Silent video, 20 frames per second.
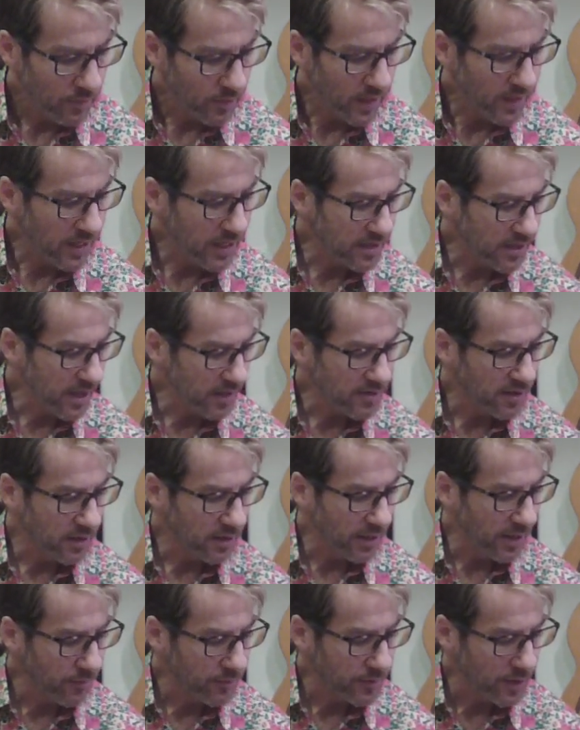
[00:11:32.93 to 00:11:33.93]
Then he does a
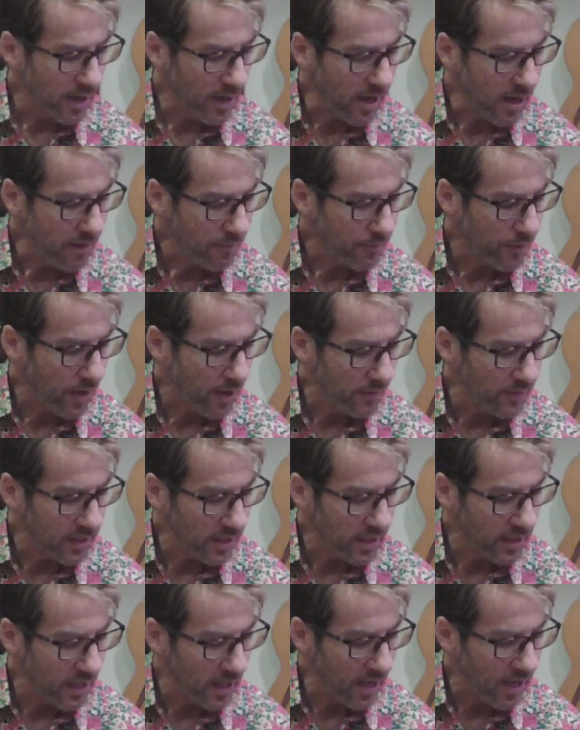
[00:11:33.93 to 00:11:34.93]
lift off on
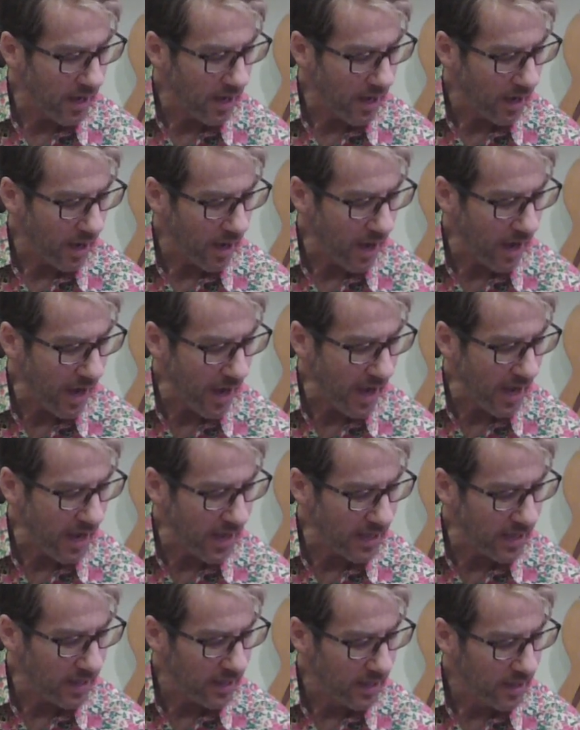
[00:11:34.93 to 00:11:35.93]
the
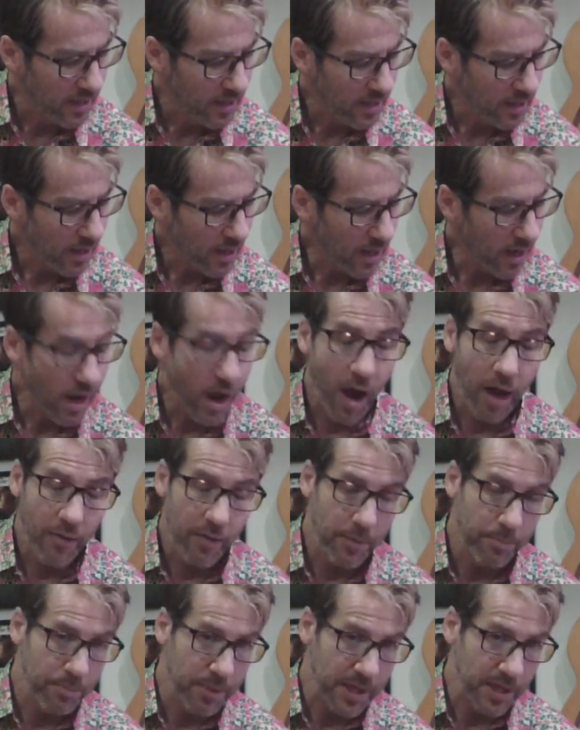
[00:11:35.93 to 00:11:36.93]
on
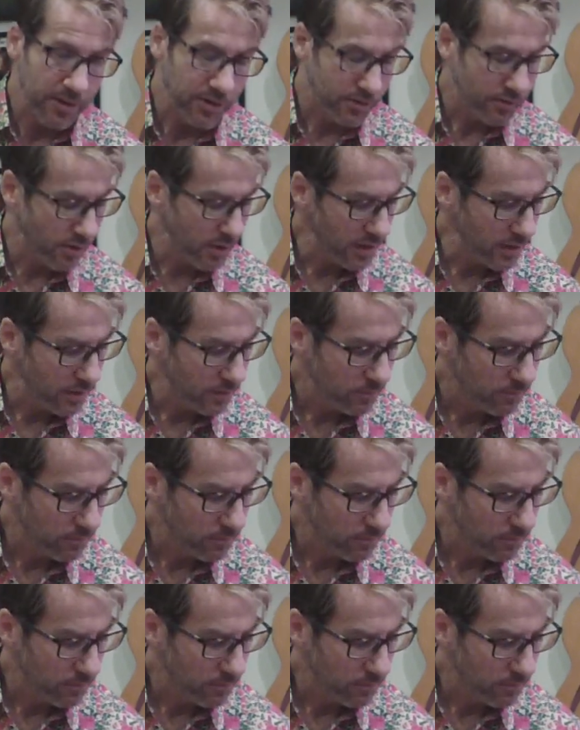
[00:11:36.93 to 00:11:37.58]
the B string.